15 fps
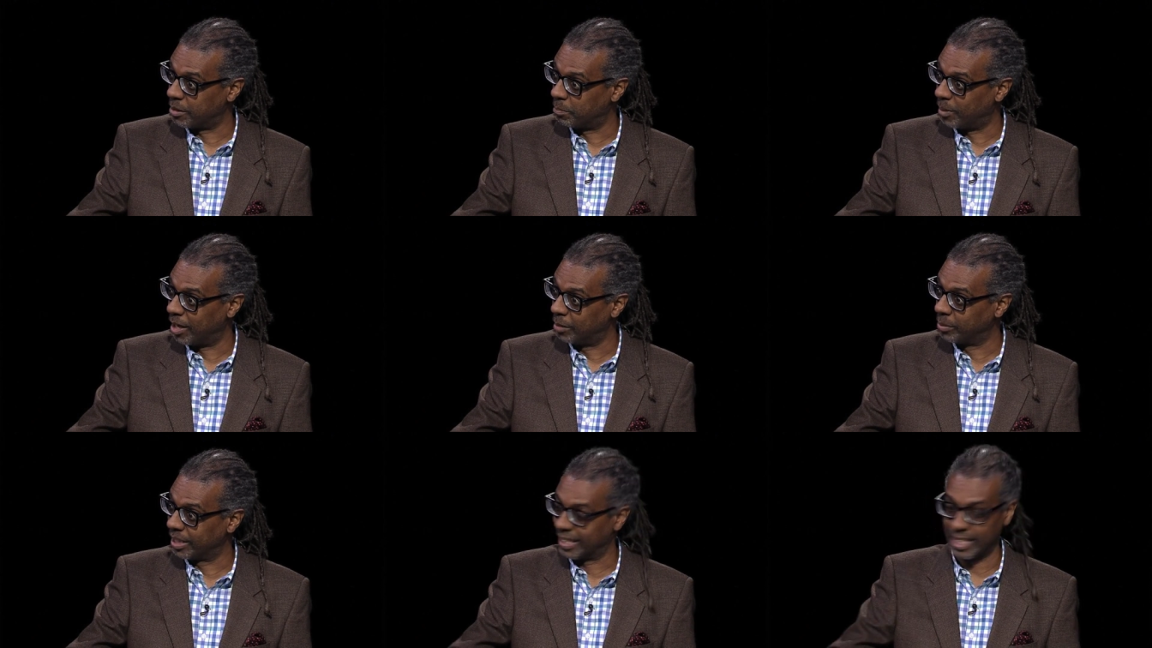the
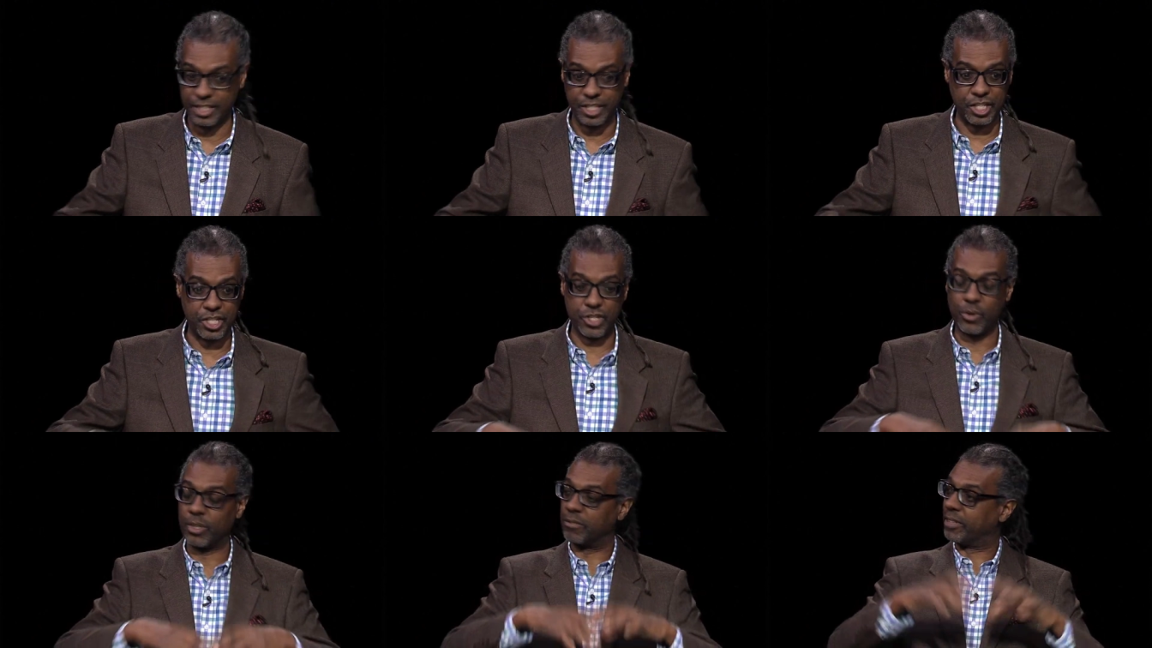public, and it just
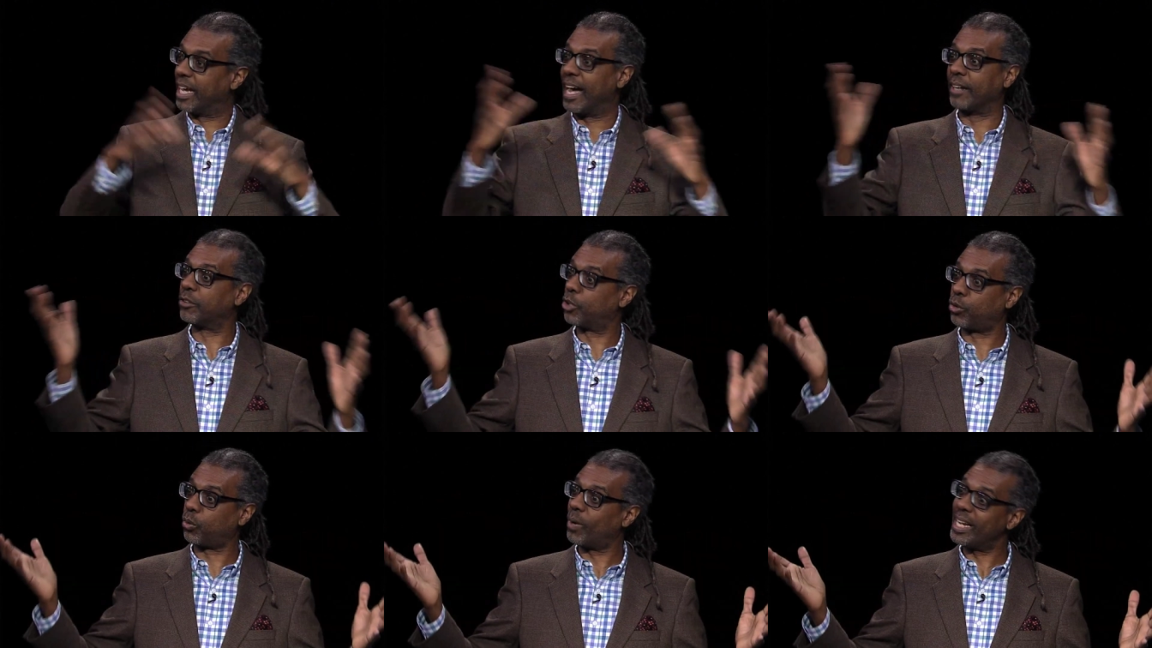sort of got
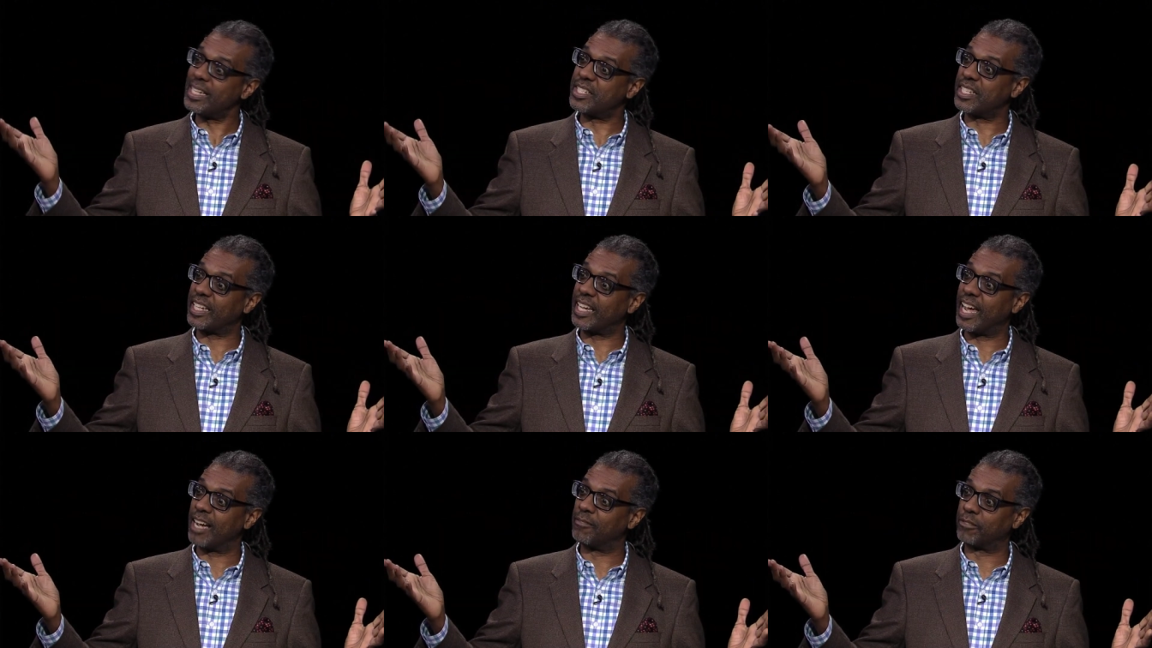
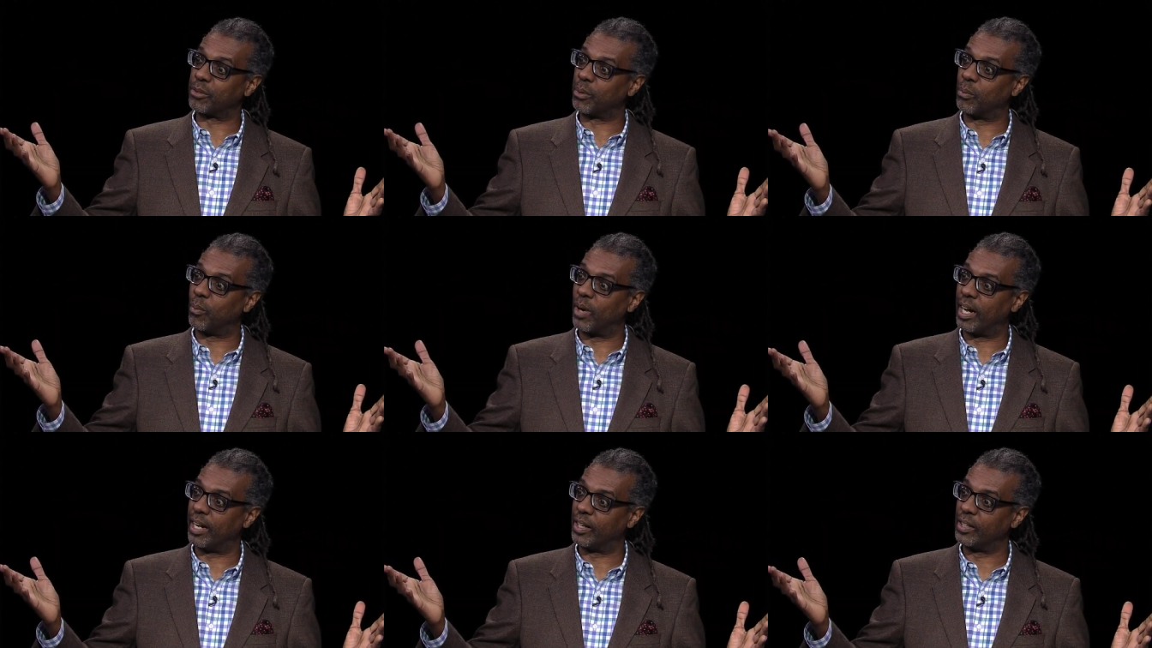crazy after a
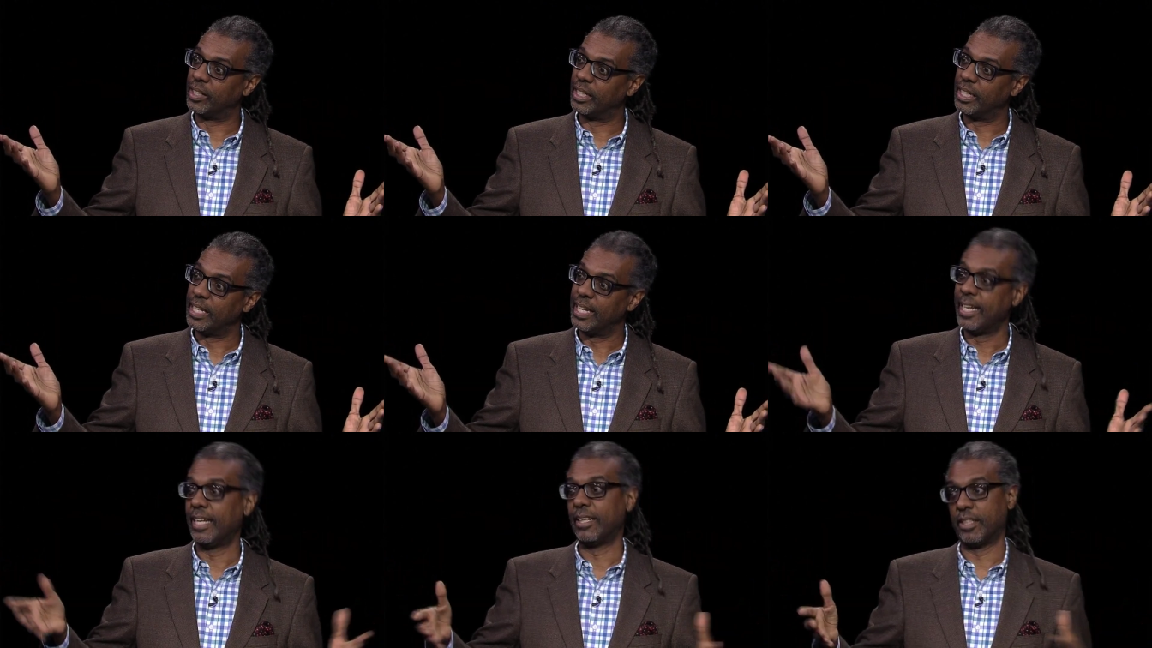while.
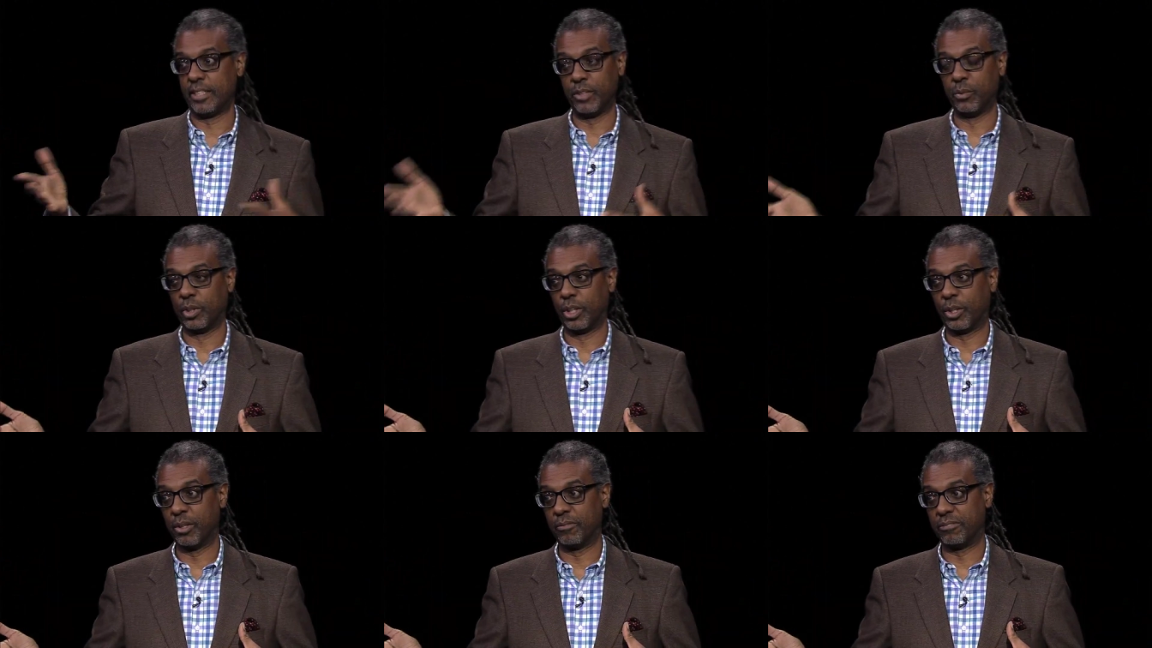Didn't
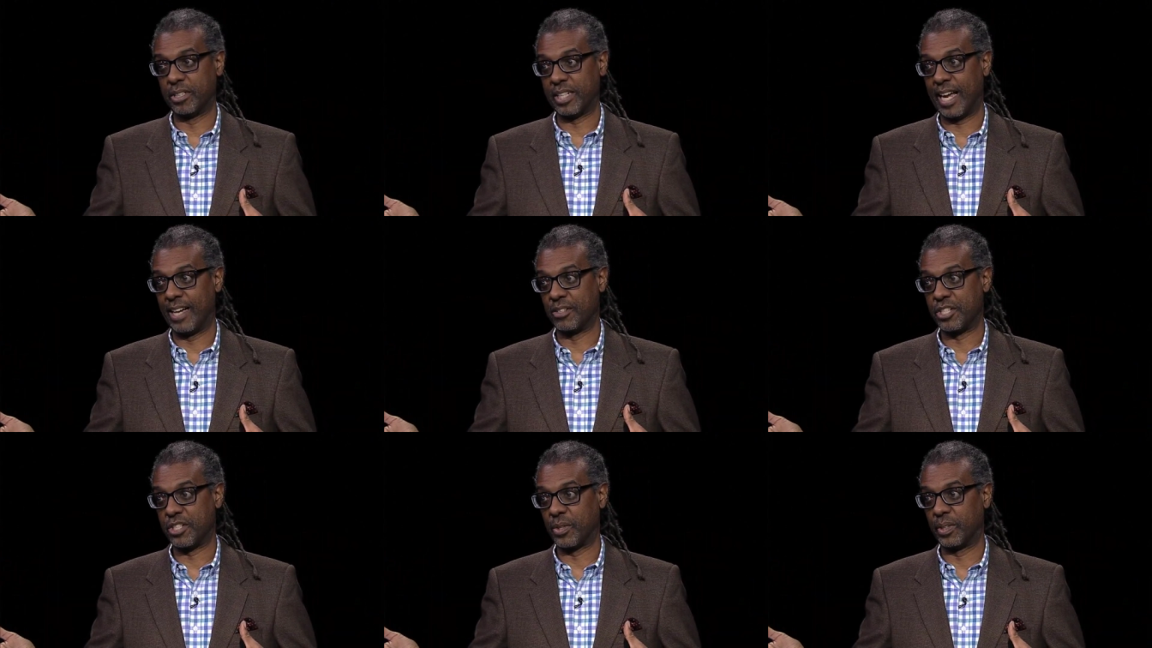look good for
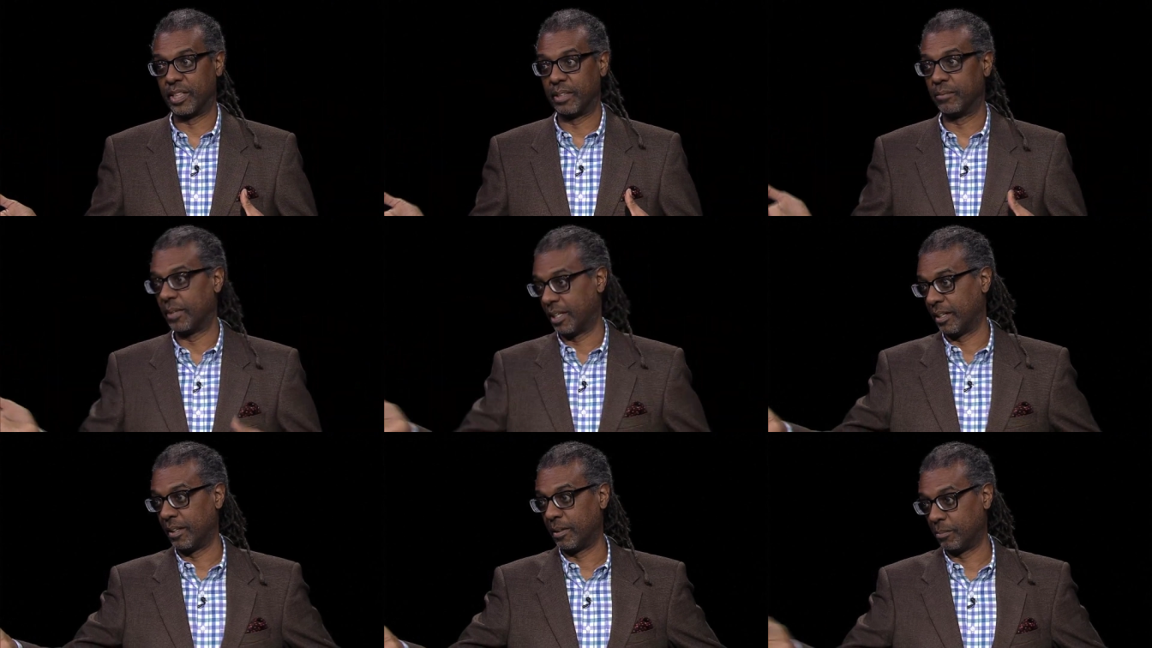Taos, certainly,
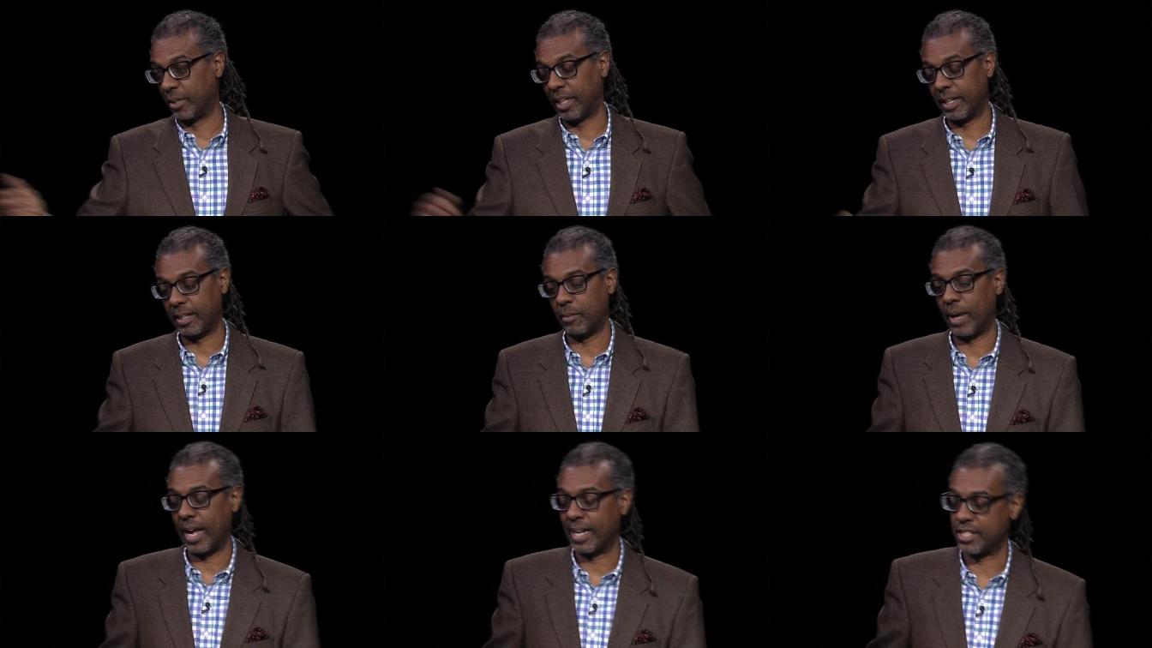
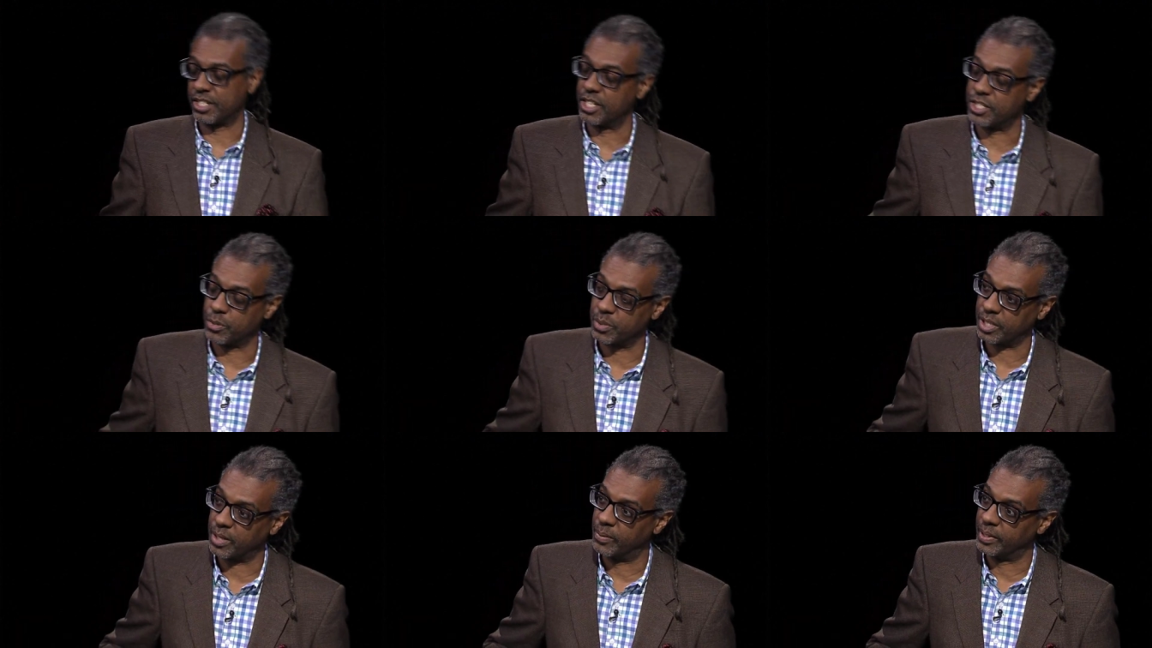as this
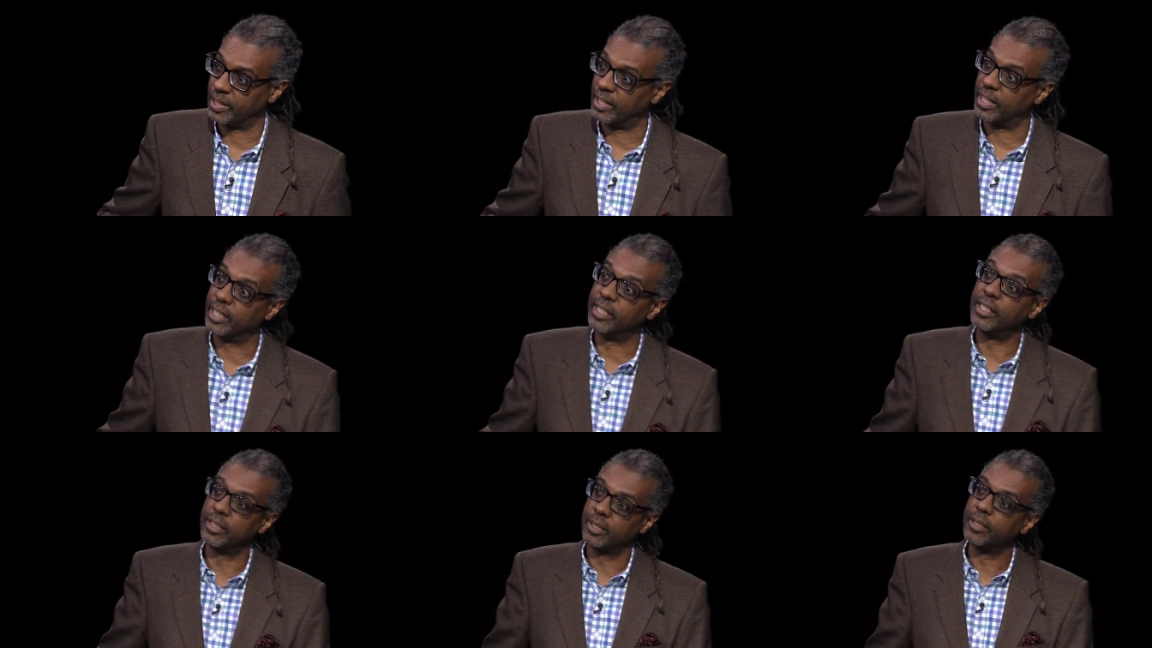was going on.